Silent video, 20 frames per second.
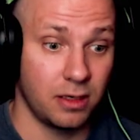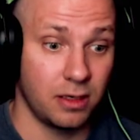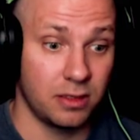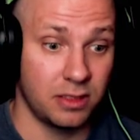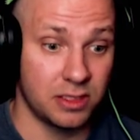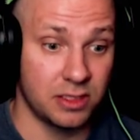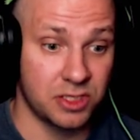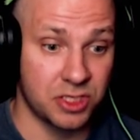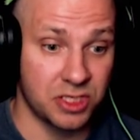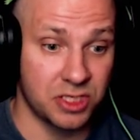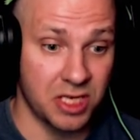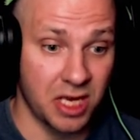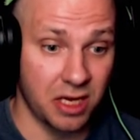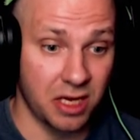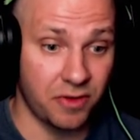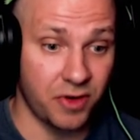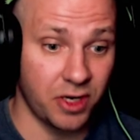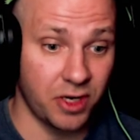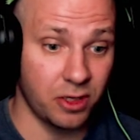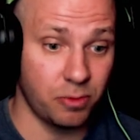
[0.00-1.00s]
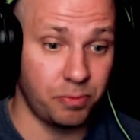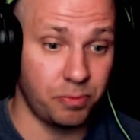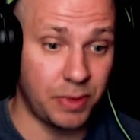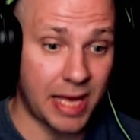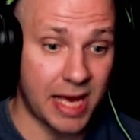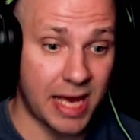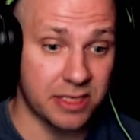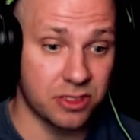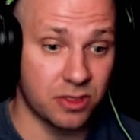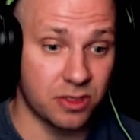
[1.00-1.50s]
The Cereal
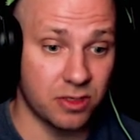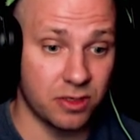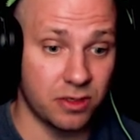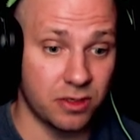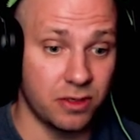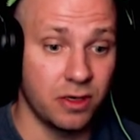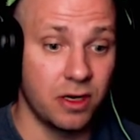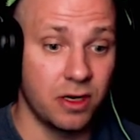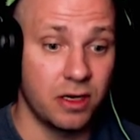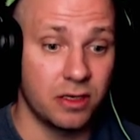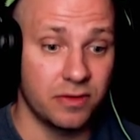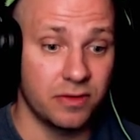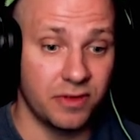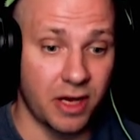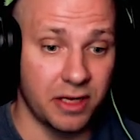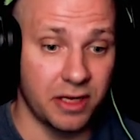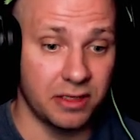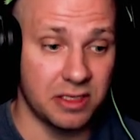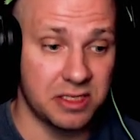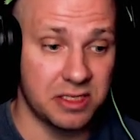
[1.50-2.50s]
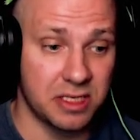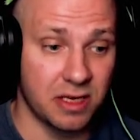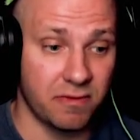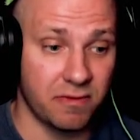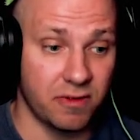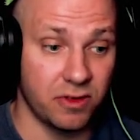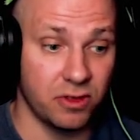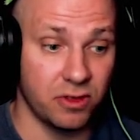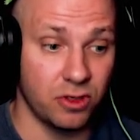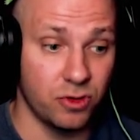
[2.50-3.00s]
Blaster
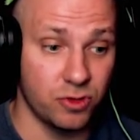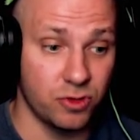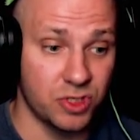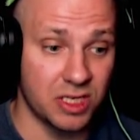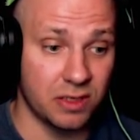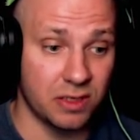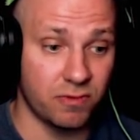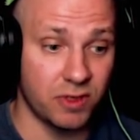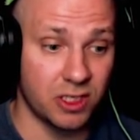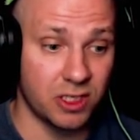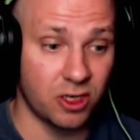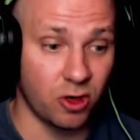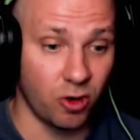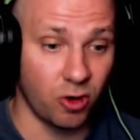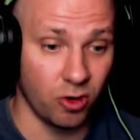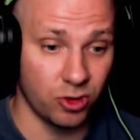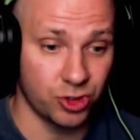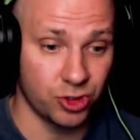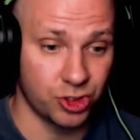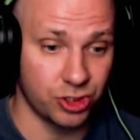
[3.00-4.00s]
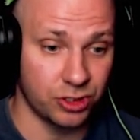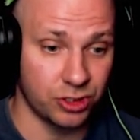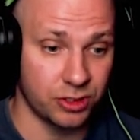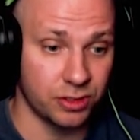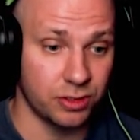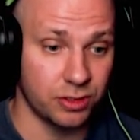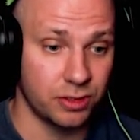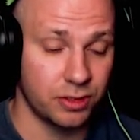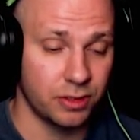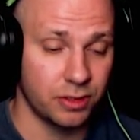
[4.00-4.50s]
97. Use it with caution.
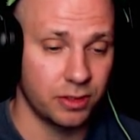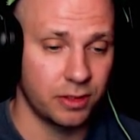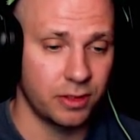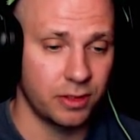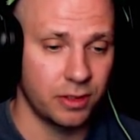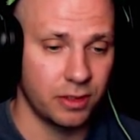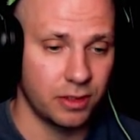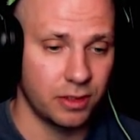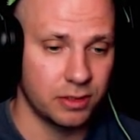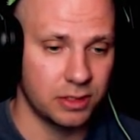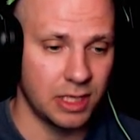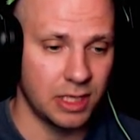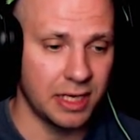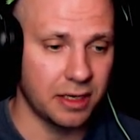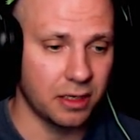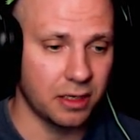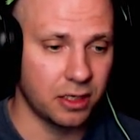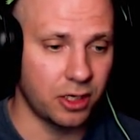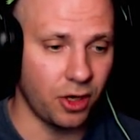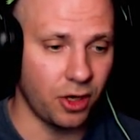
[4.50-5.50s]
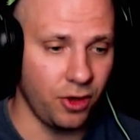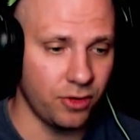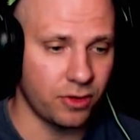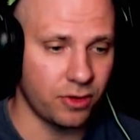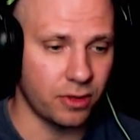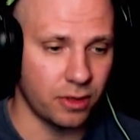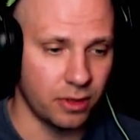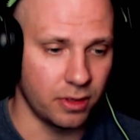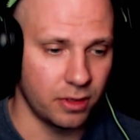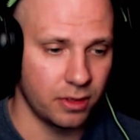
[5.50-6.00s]
It's like a gun.
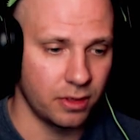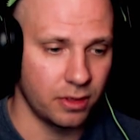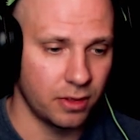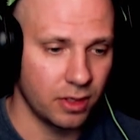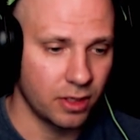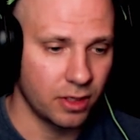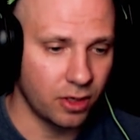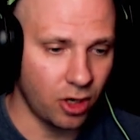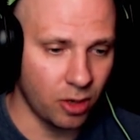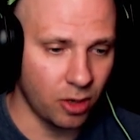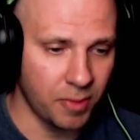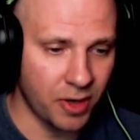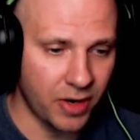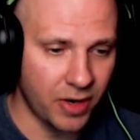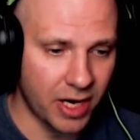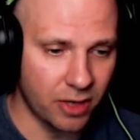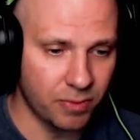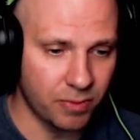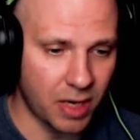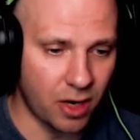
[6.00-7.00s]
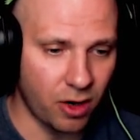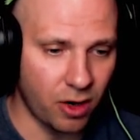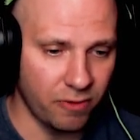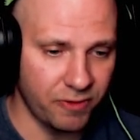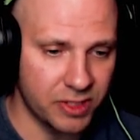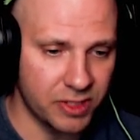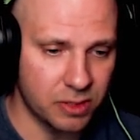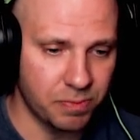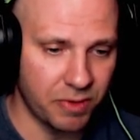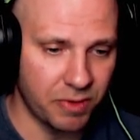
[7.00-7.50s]
Come around my
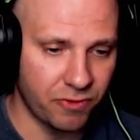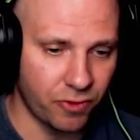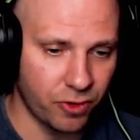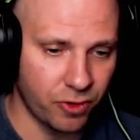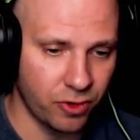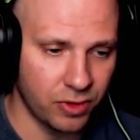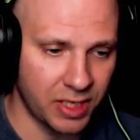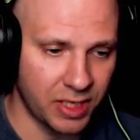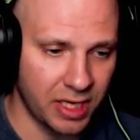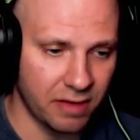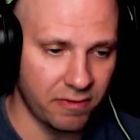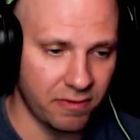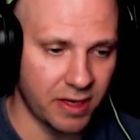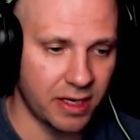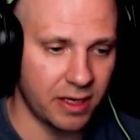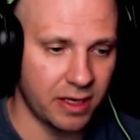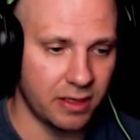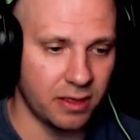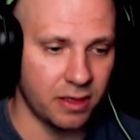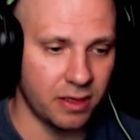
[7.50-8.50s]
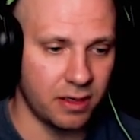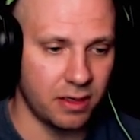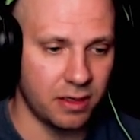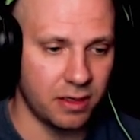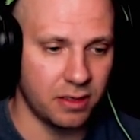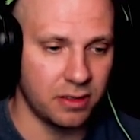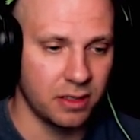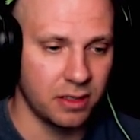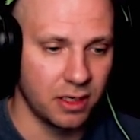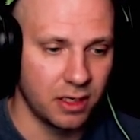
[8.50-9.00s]
office before you leave and uh,
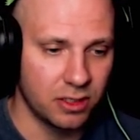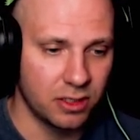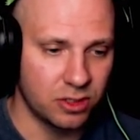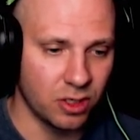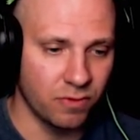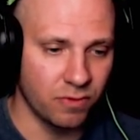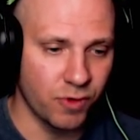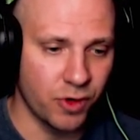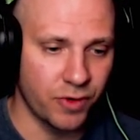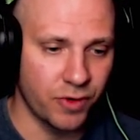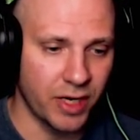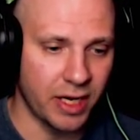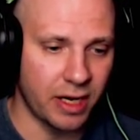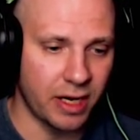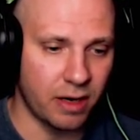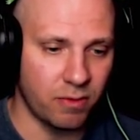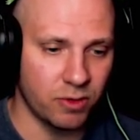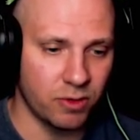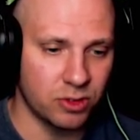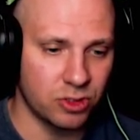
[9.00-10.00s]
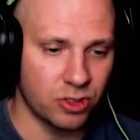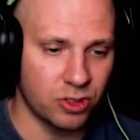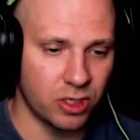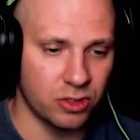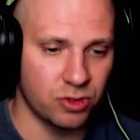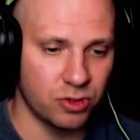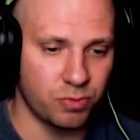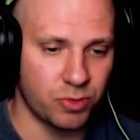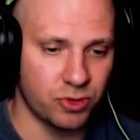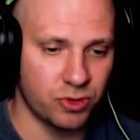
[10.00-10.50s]
don't worry, I won't try
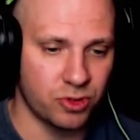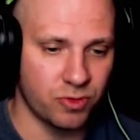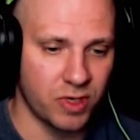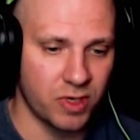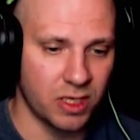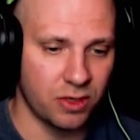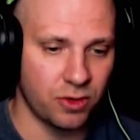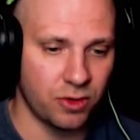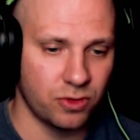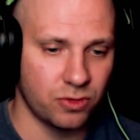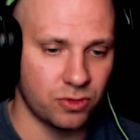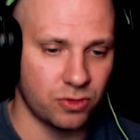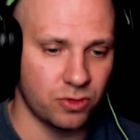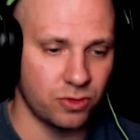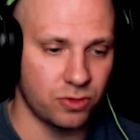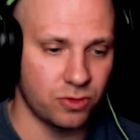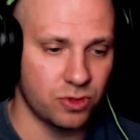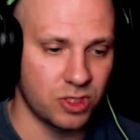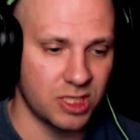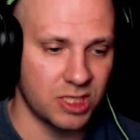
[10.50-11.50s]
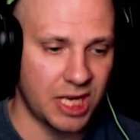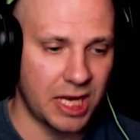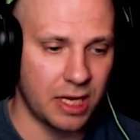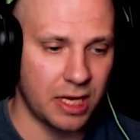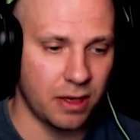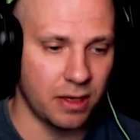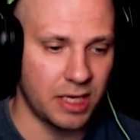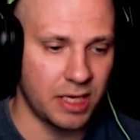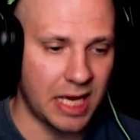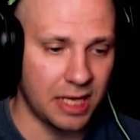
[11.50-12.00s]
to persuade you to stay.
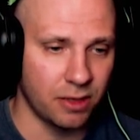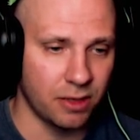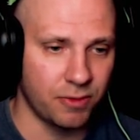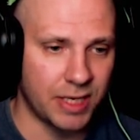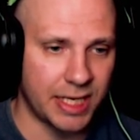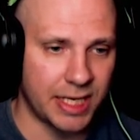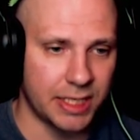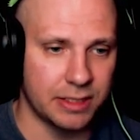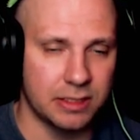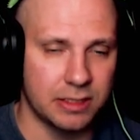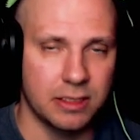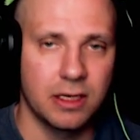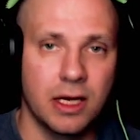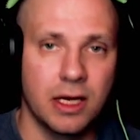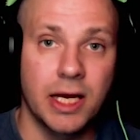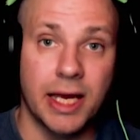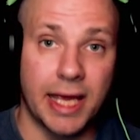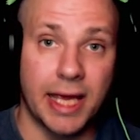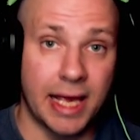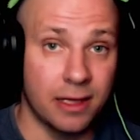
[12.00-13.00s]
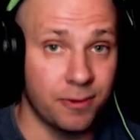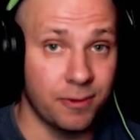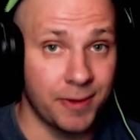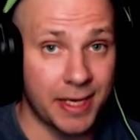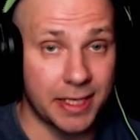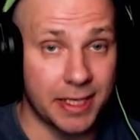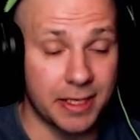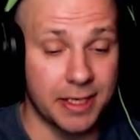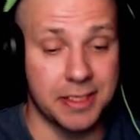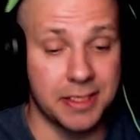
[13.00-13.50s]
Yellowhead.
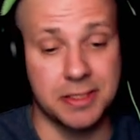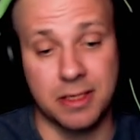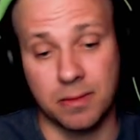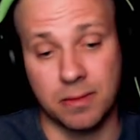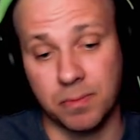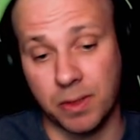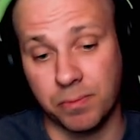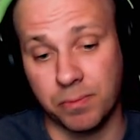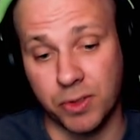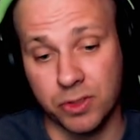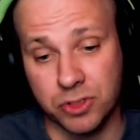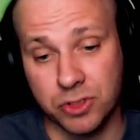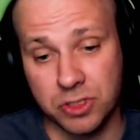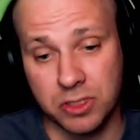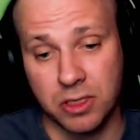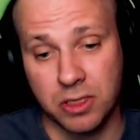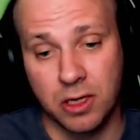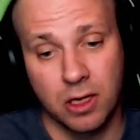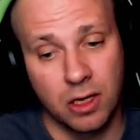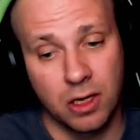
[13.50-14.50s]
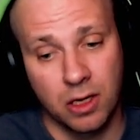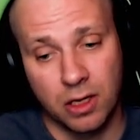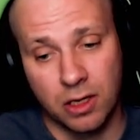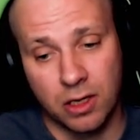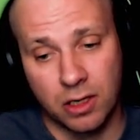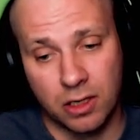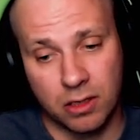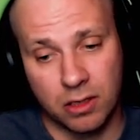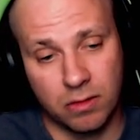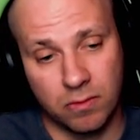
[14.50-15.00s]
Yellowhead, is that my boss?
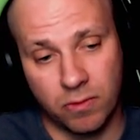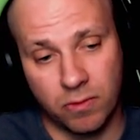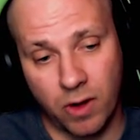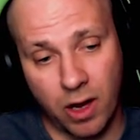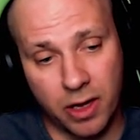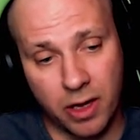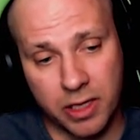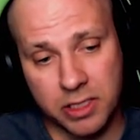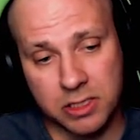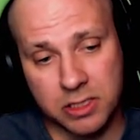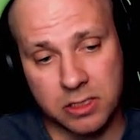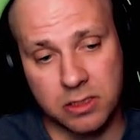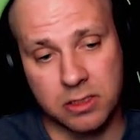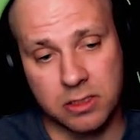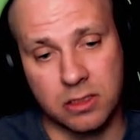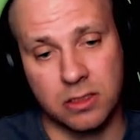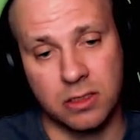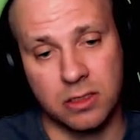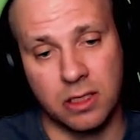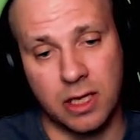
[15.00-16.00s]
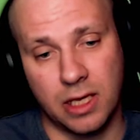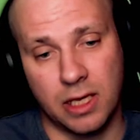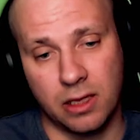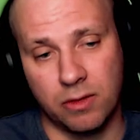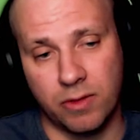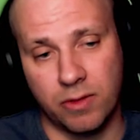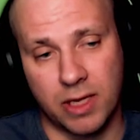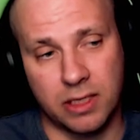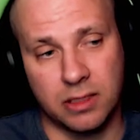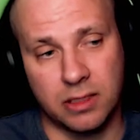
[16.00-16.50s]
And why is
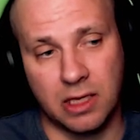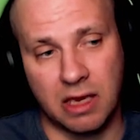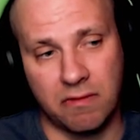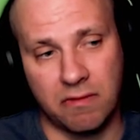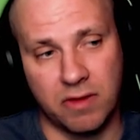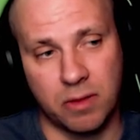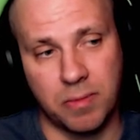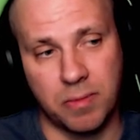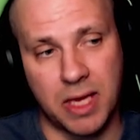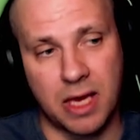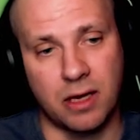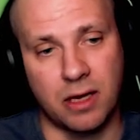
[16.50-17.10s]
Yellowhead giving me a